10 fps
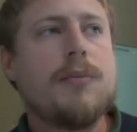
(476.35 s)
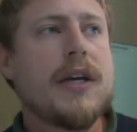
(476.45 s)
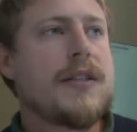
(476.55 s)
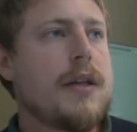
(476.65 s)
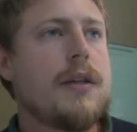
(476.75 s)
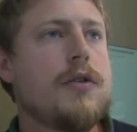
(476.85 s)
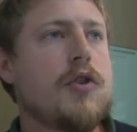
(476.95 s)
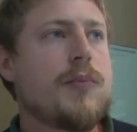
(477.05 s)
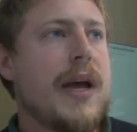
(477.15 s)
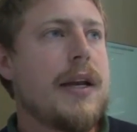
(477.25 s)
By sending
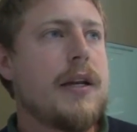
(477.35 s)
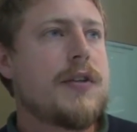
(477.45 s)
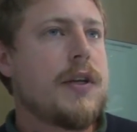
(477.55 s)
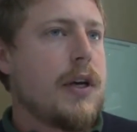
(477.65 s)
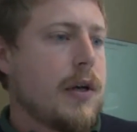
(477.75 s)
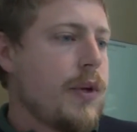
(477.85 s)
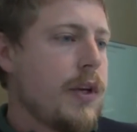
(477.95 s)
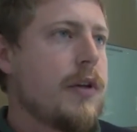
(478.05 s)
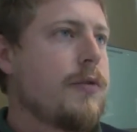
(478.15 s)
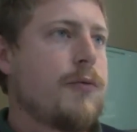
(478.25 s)
those panels, I
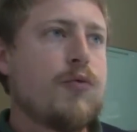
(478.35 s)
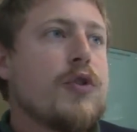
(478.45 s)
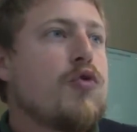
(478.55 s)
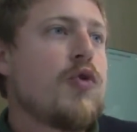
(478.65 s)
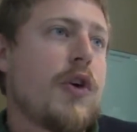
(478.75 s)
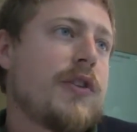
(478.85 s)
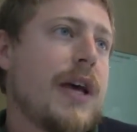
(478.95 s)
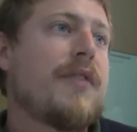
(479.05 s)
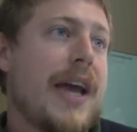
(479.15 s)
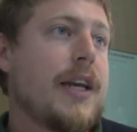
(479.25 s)
mean, if we do not
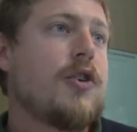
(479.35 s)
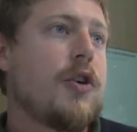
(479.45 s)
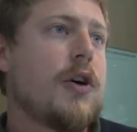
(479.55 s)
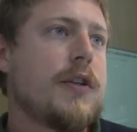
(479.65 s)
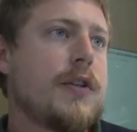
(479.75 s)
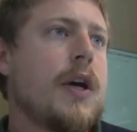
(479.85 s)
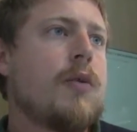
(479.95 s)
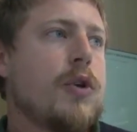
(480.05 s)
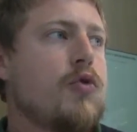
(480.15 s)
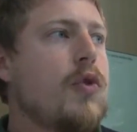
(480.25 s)
have any choice,
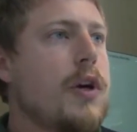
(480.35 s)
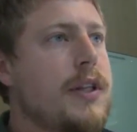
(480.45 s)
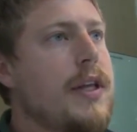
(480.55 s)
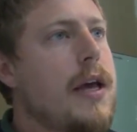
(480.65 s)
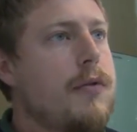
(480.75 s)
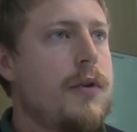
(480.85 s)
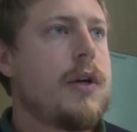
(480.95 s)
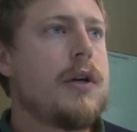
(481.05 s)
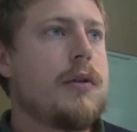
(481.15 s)
we do already have a